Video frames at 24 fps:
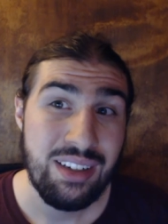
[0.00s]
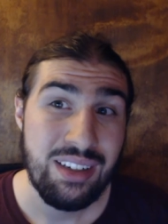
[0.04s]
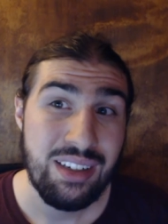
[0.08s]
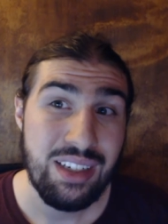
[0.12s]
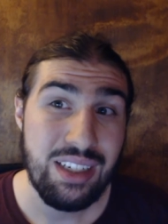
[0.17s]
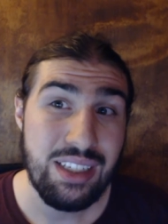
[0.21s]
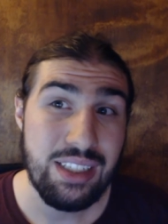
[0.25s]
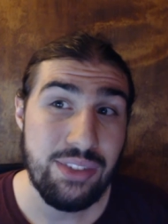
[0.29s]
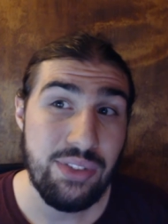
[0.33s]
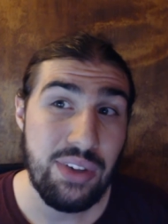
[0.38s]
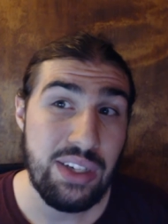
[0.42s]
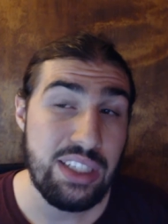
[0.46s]

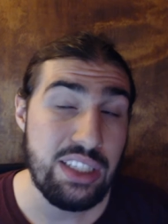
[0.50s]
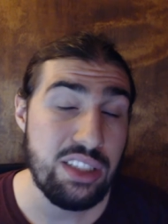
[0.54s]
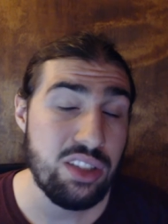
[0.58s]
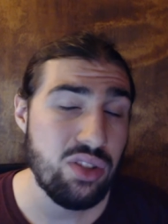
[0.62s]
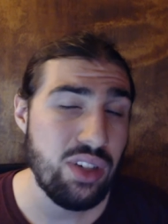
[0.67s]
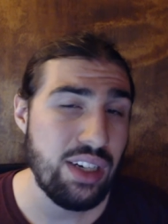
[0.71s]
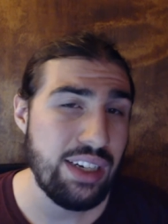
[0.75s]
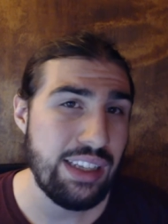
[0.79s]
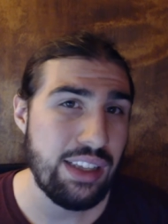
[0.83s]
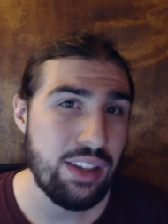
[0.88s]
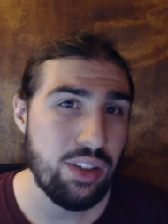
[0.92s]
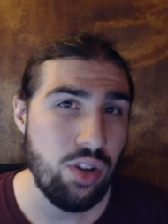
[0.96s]
Because if I just
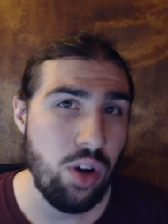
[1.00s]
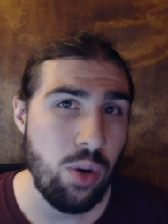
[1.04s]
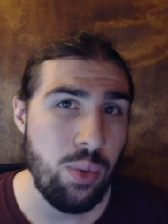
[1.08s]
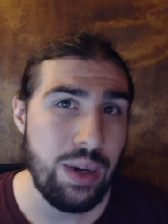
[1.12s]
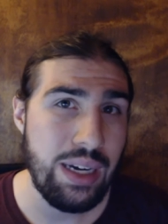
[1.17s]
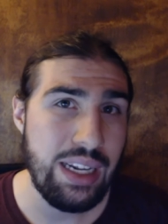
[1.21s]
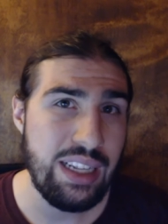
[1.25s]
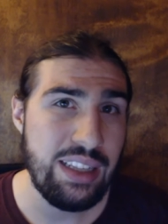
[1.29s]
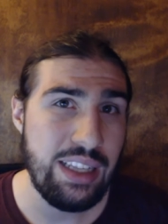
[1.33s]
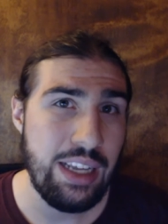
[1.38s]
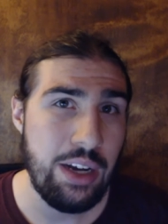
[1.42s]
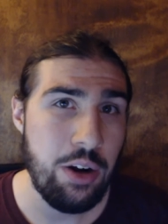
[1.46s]
try to throw it
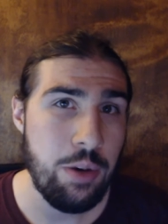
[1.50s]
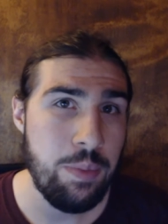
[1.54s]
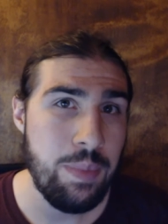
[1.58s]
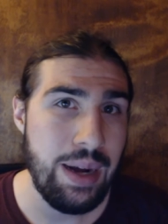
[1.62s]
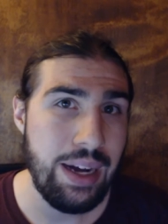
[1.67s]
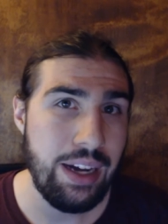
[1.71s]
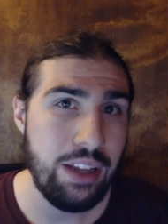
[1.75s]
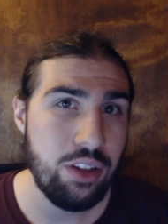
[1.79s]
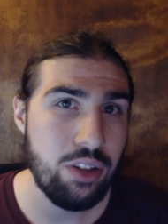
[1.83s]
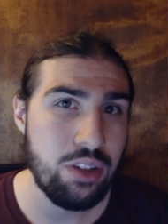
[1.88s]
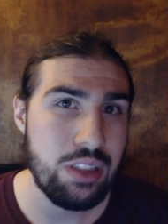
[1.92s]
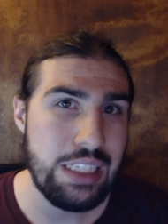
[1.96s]
in there in
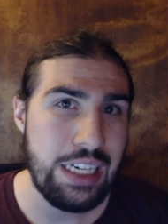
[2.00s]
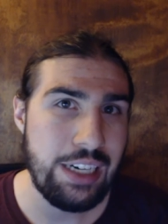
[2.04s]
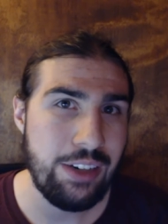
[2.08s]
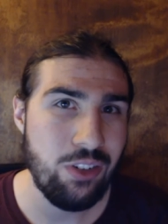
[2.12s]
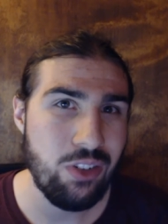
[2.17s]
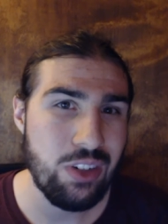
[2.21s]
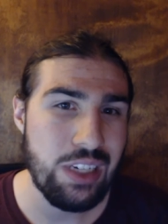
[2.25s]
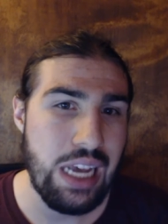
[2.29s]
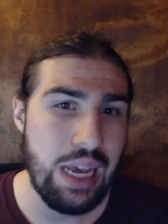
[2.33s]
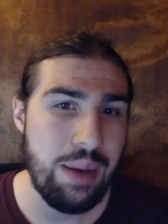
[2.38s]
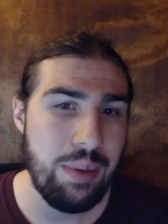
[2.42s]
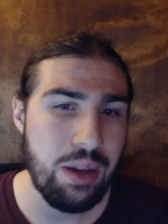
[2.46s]
my other
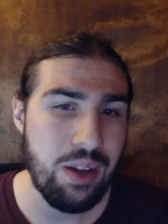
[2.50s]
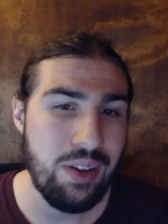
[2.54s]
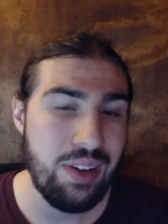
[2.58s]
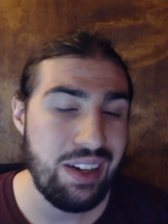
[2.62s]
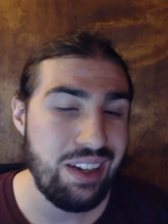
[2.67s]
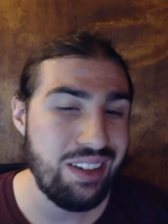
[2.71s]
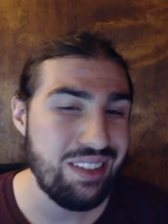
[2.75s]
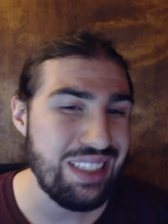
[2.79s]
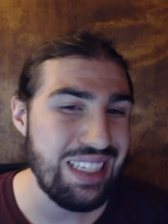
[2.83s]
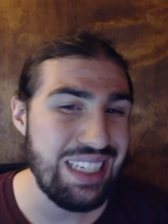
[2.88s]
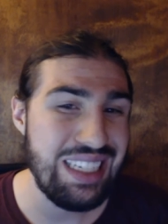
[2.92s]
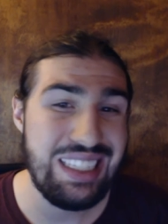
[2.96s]
general gaming
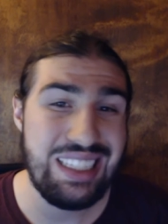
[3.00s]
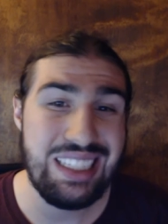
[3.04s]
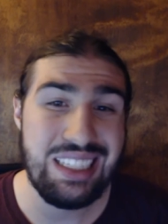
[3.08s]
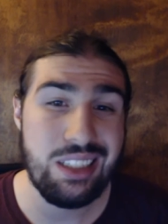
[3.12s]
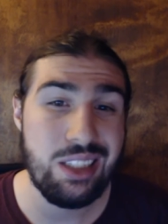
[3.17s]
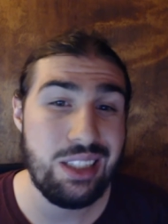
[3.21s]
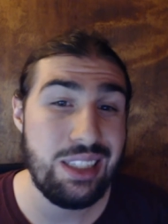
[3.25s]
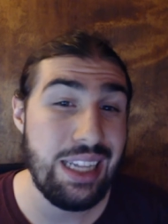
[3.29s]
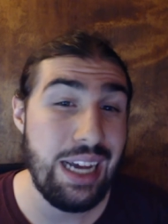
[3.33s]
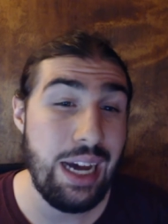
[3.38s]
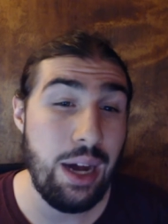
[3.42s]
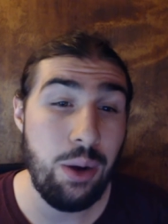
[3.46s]
videos, it
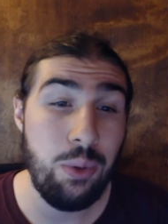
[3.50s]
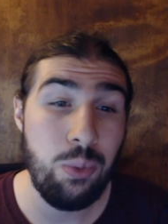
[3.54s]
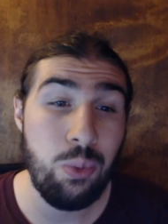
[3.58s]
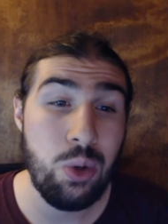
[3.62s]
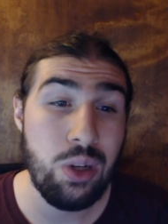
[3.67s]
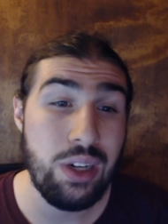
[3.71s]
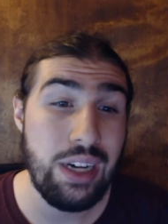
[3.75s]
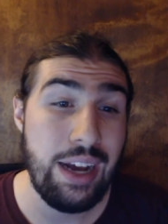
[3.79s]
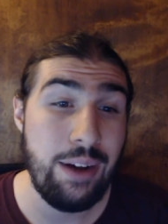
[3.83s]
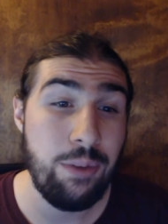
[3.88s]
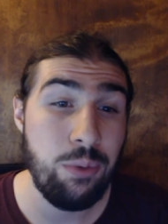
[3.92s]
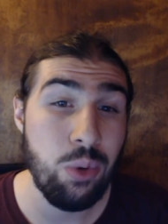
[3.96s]
just not
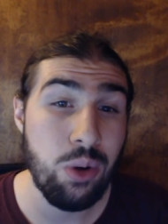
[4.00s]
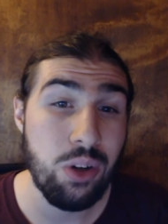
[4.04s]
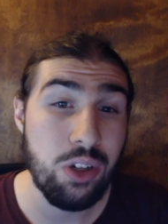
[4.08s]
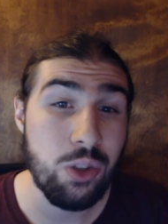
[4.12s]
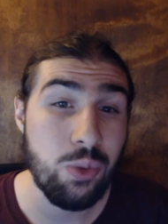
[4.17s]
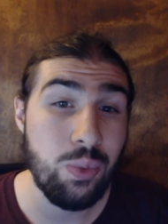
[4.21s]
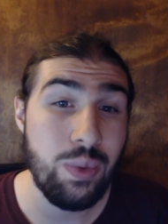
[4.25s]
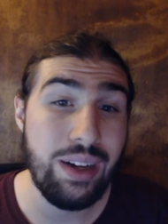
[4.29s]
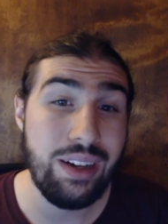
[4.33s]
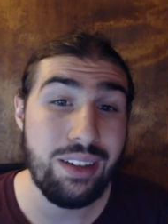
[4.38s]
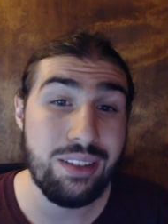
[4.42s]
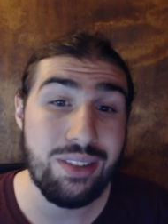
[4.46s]
wouldn't have
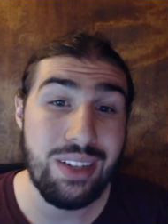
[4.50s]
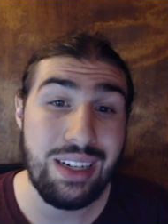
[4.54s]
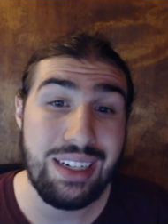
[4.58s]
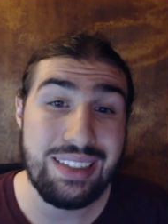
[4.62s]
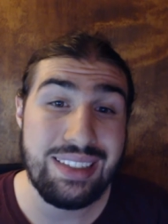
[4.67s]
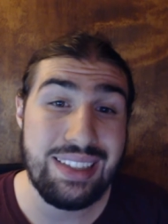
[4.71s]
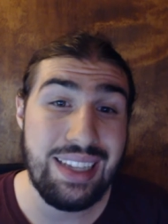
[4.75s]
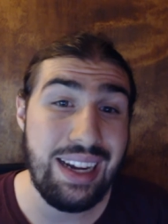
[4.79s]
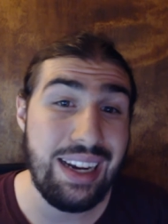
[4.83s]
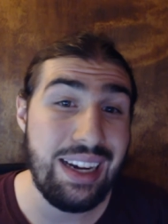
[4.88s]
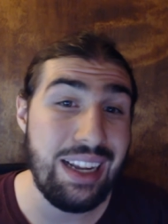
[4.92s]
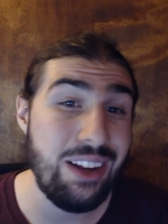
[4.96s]
worked well. So I
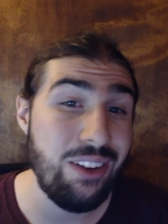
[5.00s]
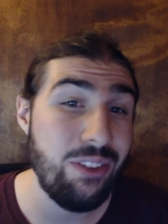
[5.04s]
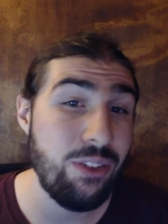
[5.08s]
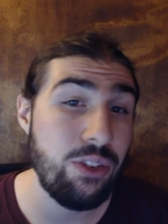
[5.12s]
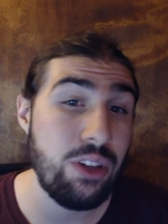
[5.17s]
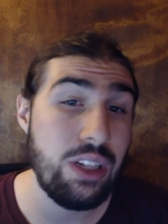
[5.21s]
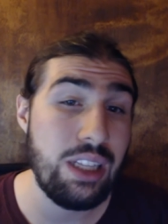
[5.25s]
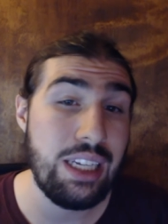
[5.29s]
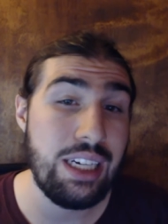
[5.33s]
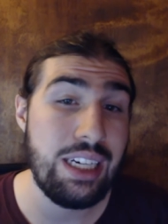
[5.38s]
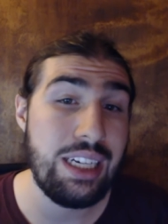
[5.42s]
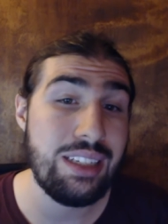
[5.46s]
decided it
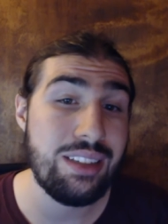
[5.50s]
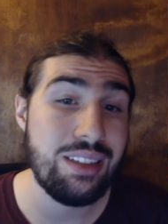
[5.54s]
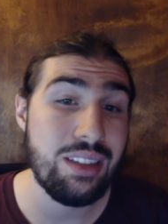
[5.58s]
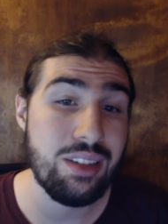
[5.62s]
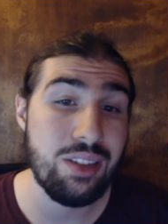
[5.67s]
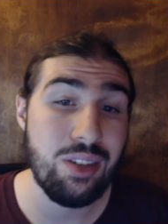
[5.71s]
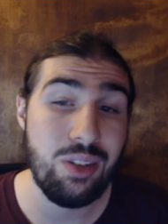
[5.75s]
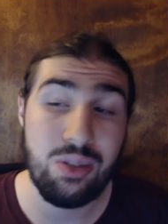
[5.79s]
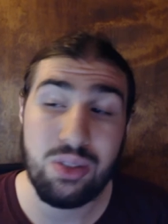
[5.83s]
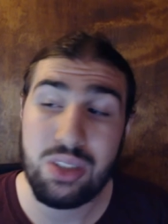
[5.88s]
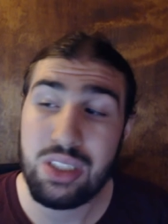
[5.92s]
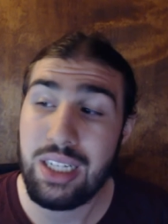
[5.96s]
really needs its
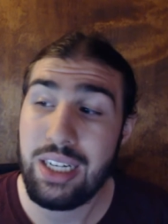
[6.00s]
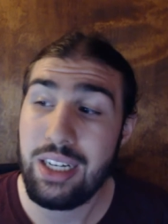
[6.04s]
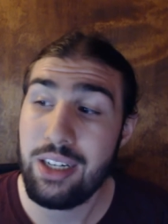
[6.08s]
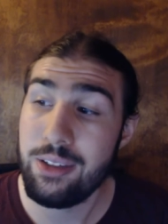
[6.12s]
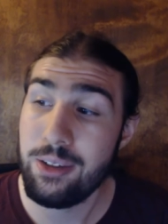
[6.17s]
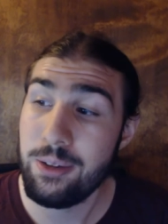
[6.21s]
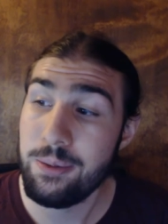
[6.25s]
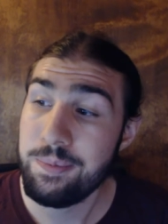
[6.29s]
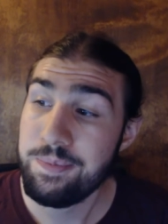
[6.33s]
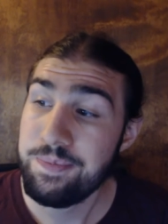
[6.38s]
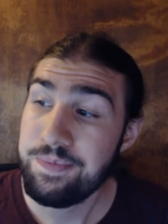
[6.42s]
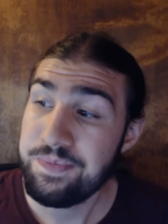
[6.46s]
own
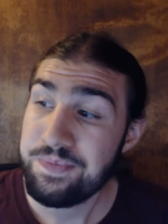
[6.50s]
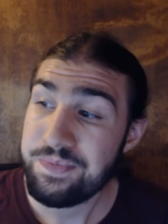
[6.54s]
channel.